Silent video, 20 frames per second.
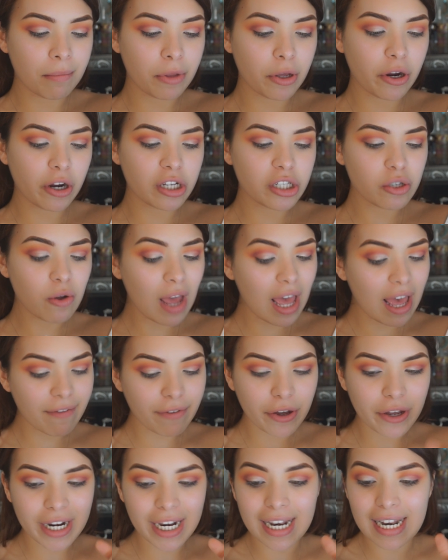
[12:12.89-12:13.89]
You girls know I
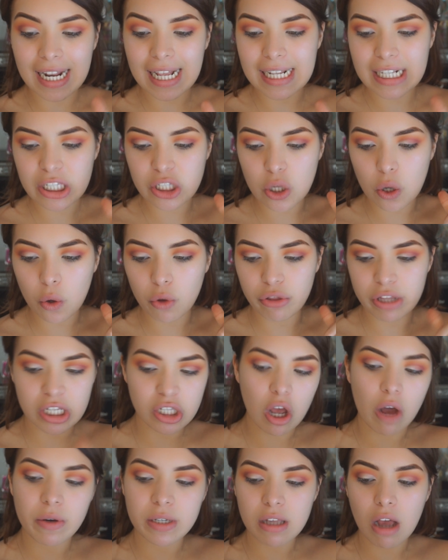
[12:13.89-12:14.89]
have hooded lids, so
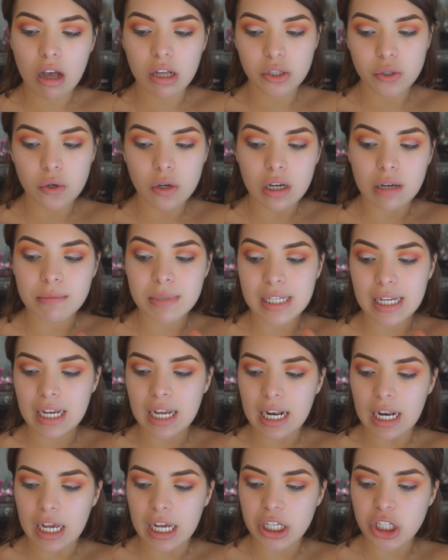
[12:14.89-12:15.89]
this always also comes
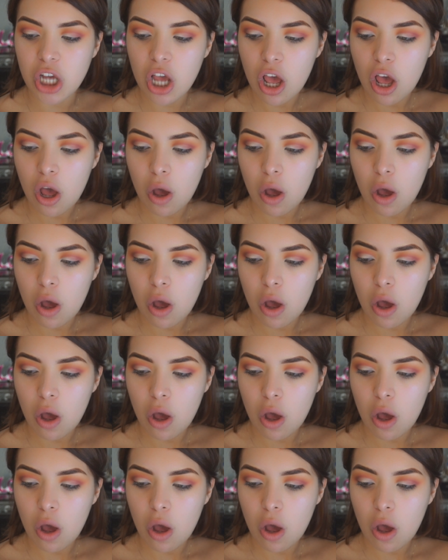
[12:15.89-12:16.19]
in clutch